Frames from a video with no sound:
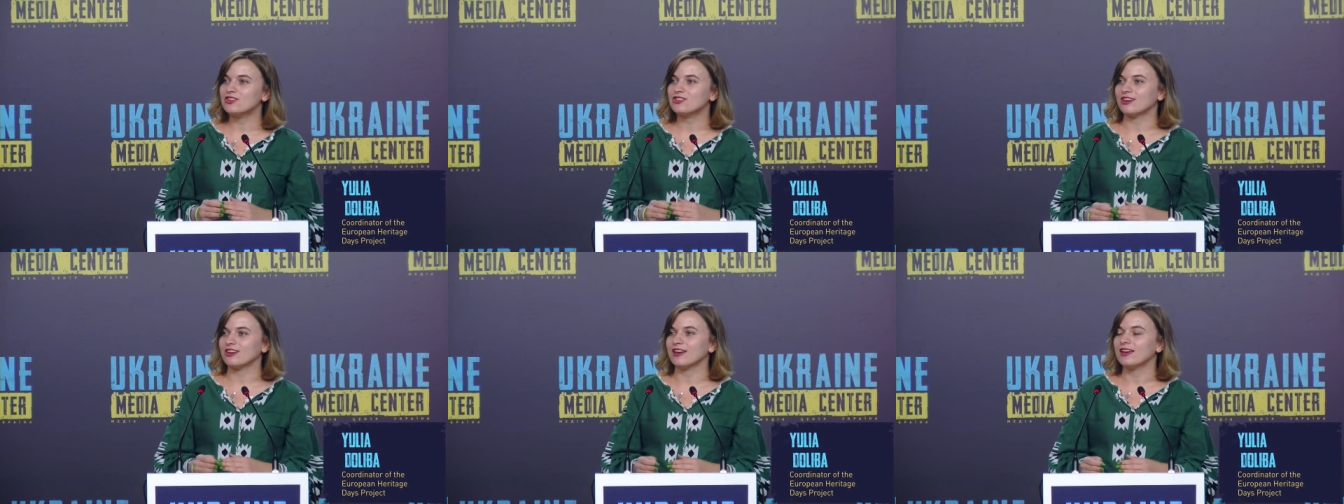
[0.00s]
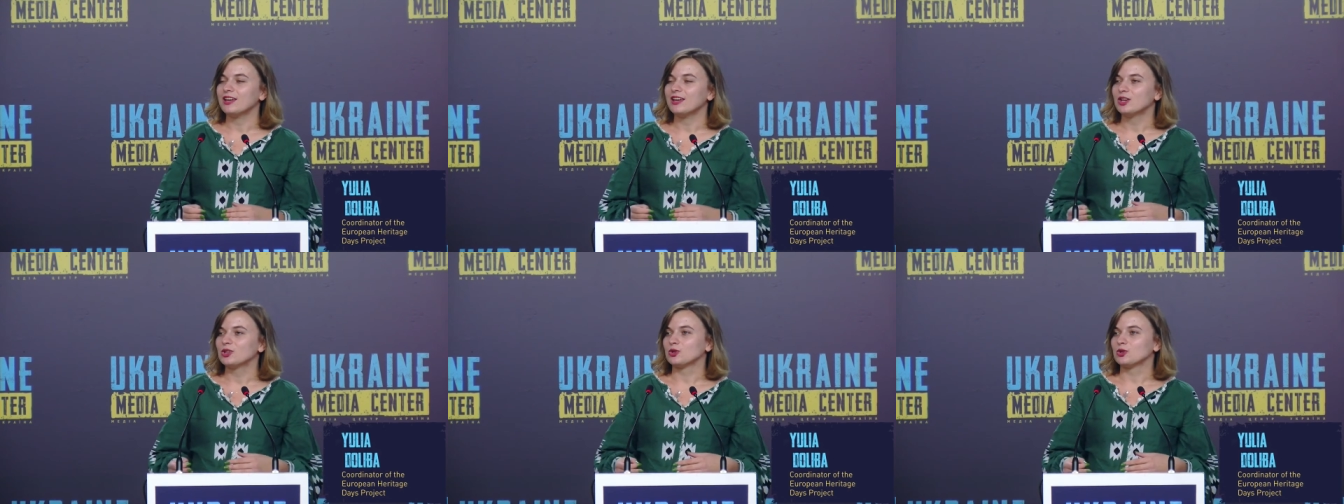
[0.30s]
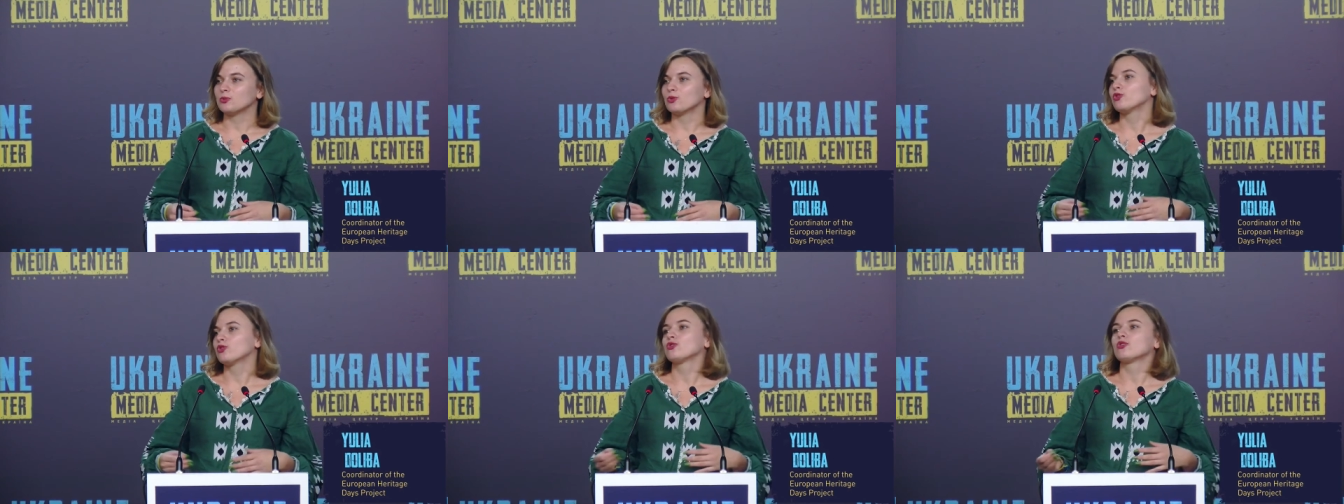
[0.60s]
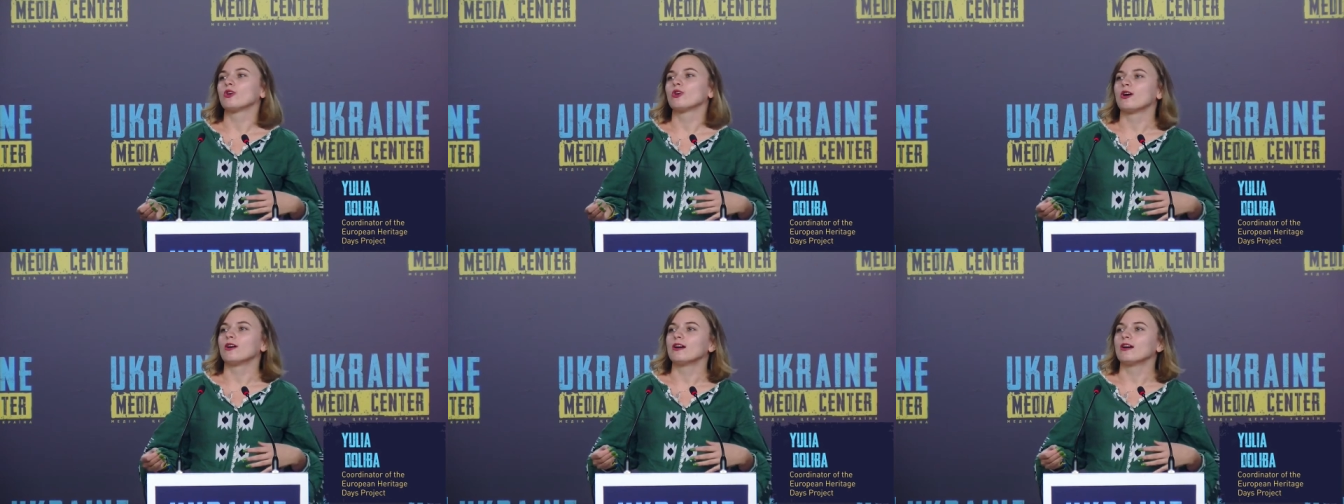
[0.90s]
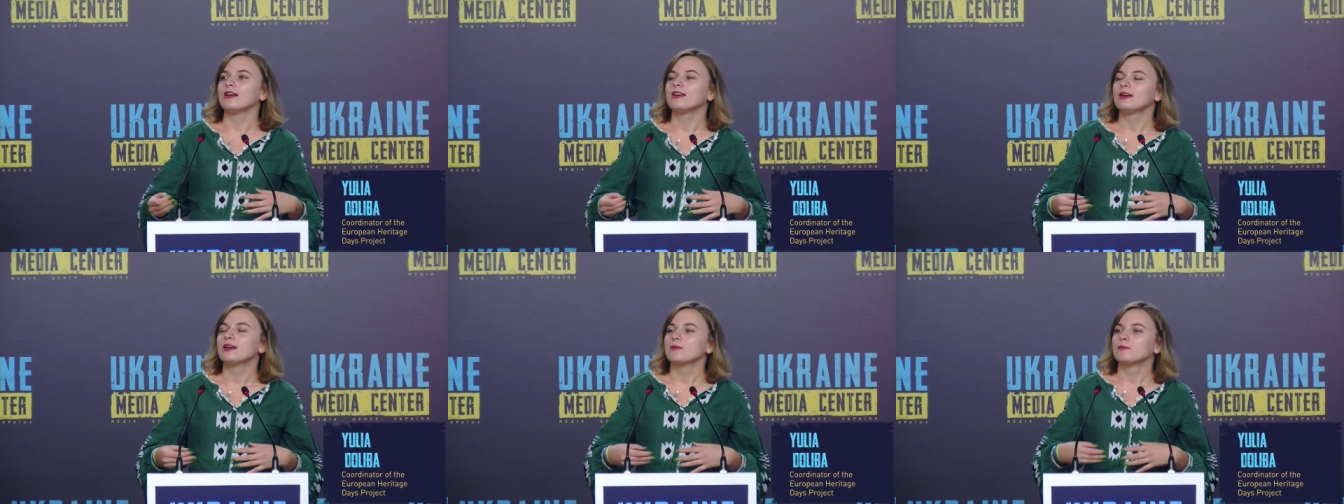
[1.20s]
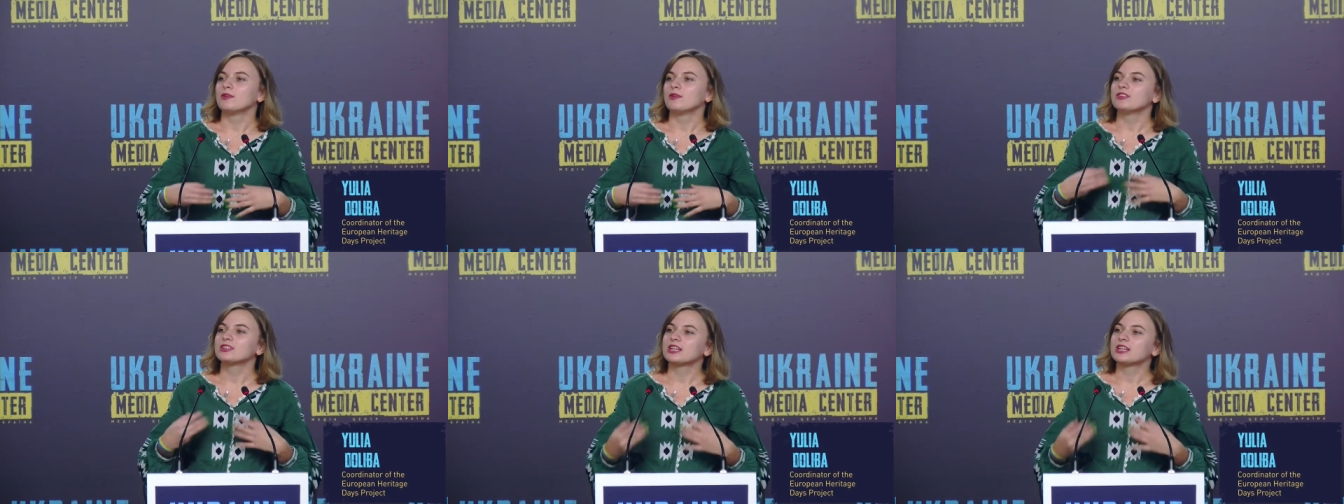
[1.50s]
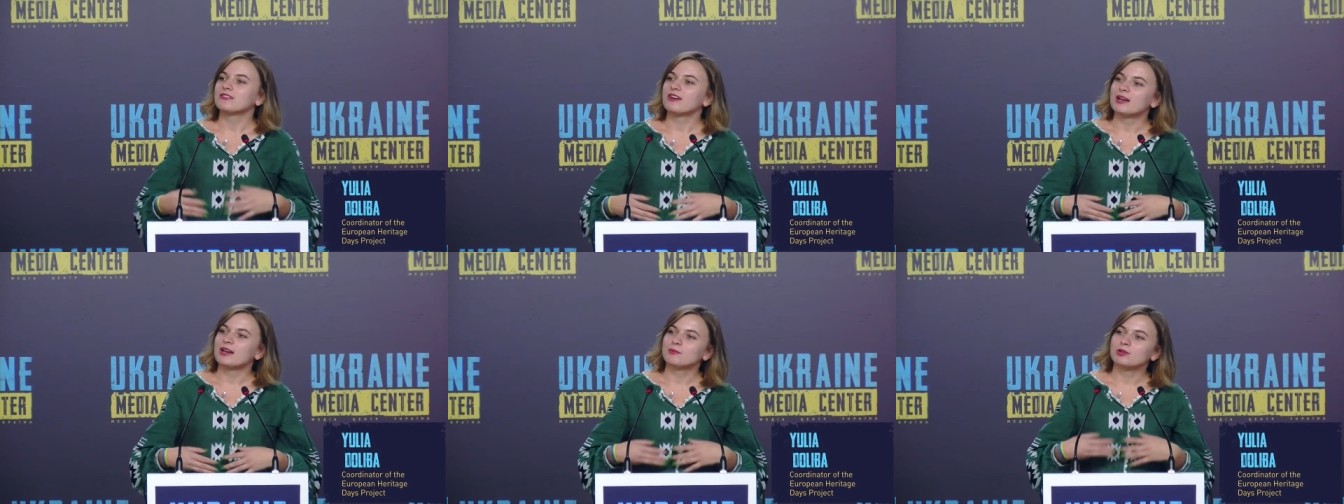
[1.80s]
and it's a great
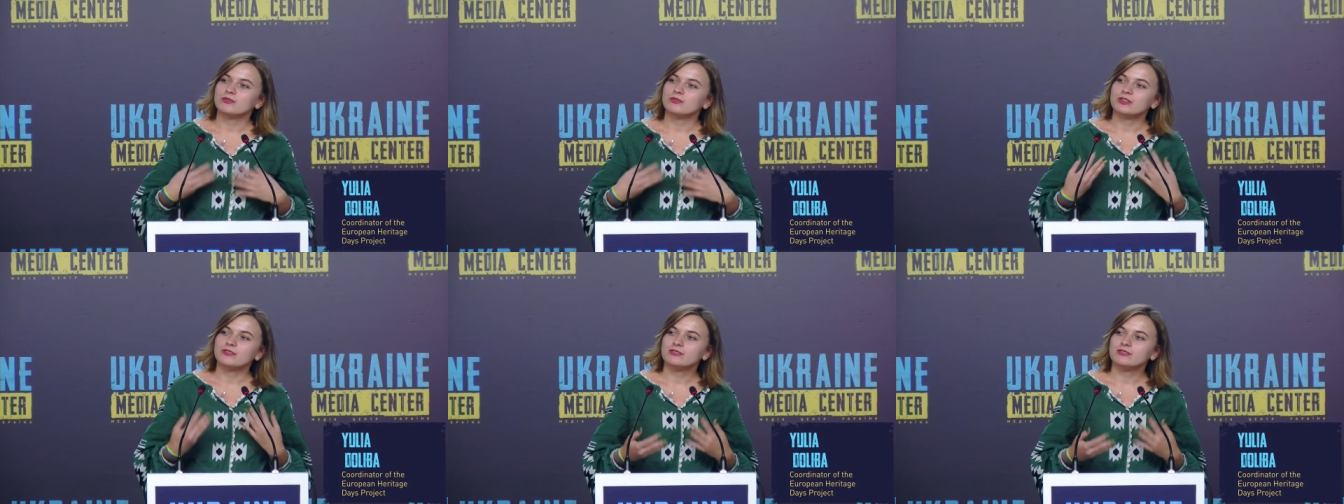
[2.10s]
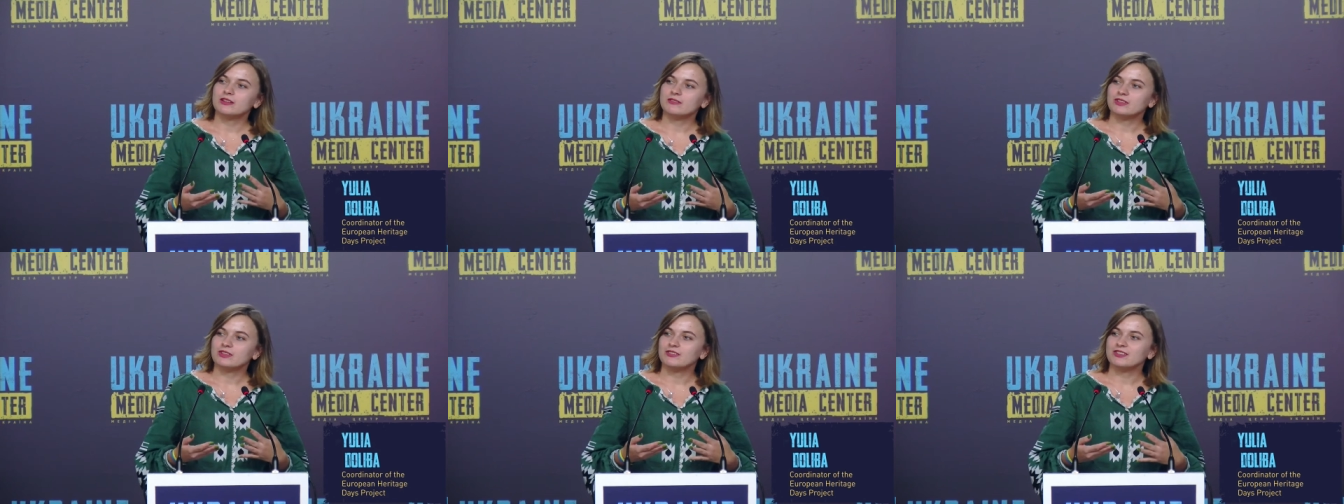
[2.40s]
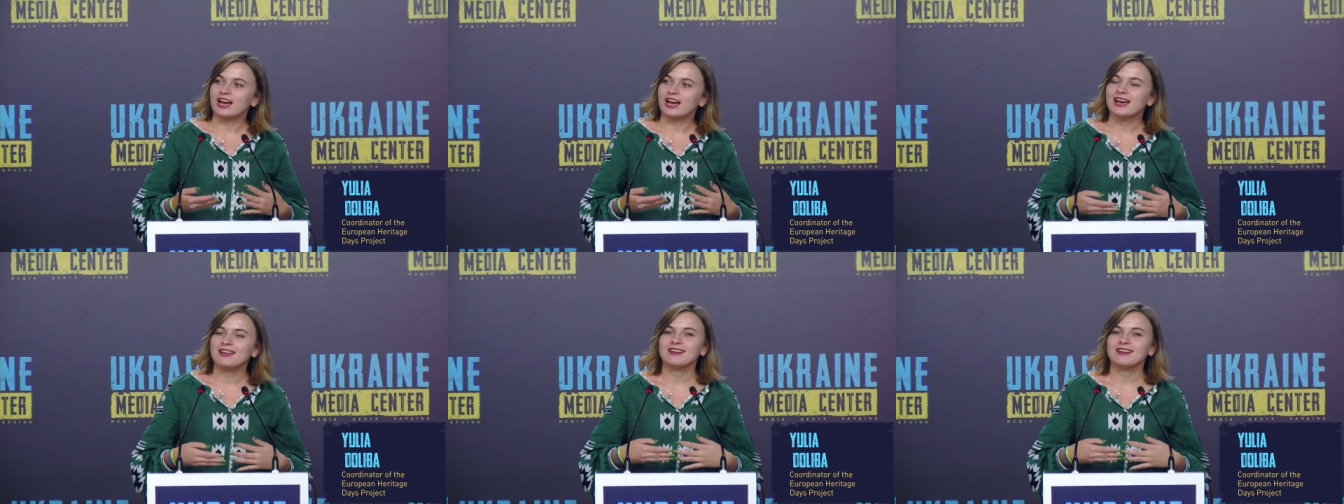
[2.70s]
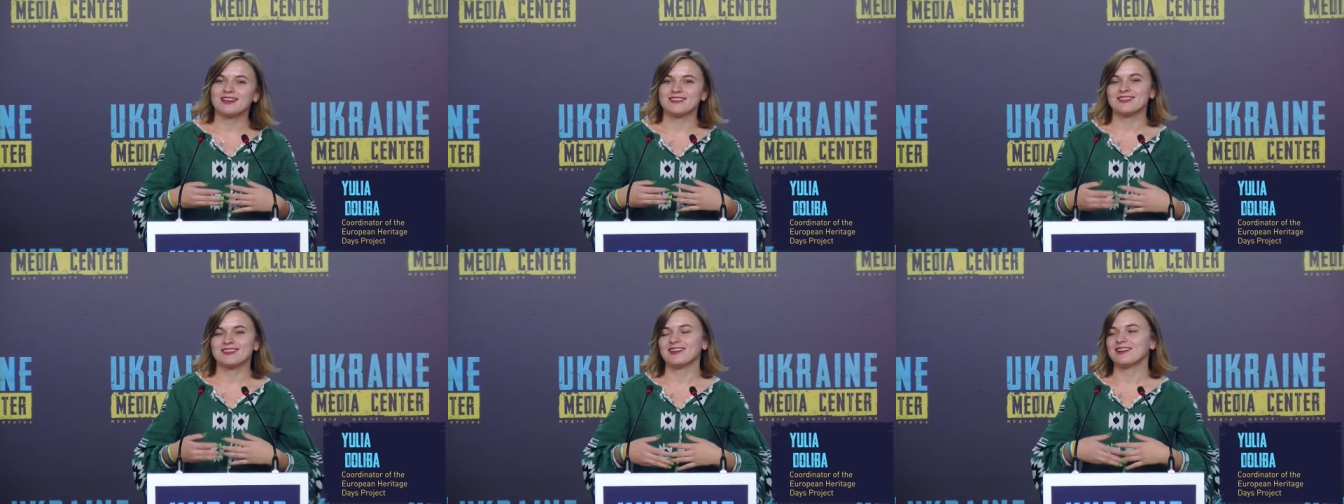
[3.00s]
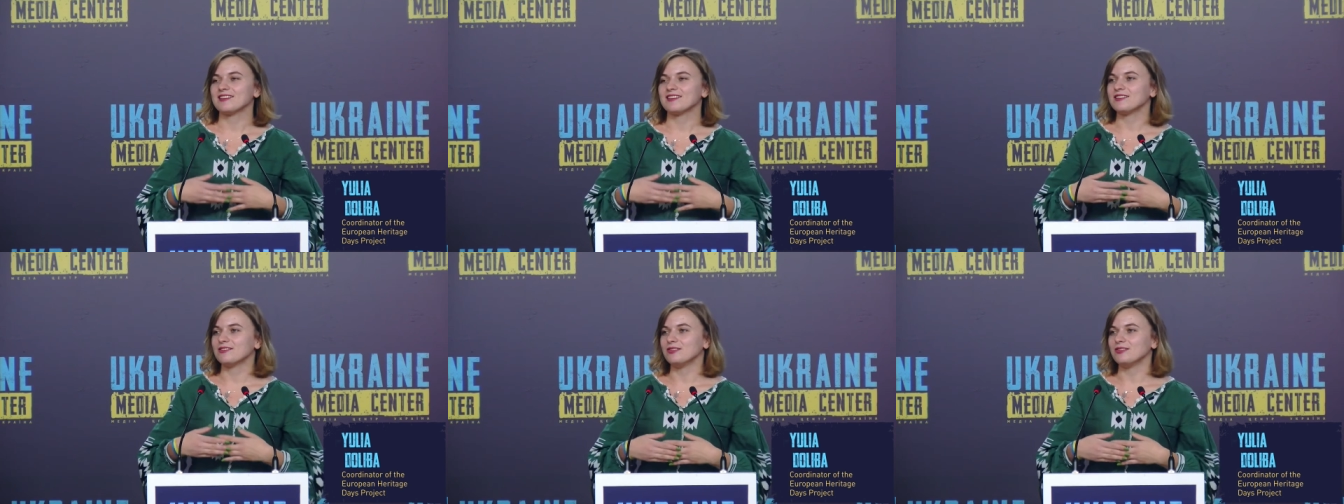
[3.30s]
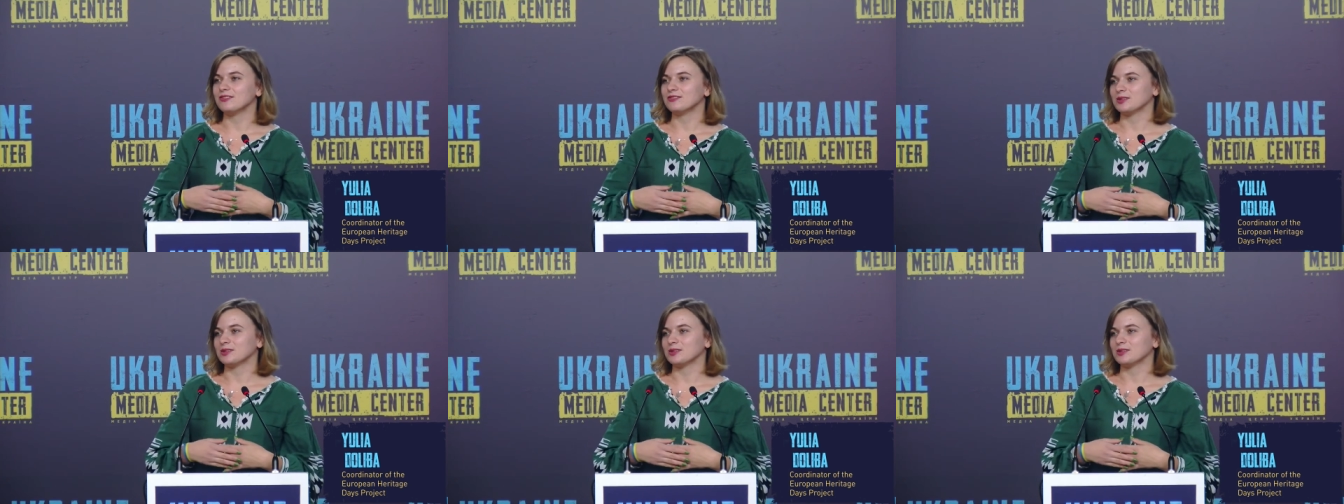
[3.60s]
incentive, it's a great push,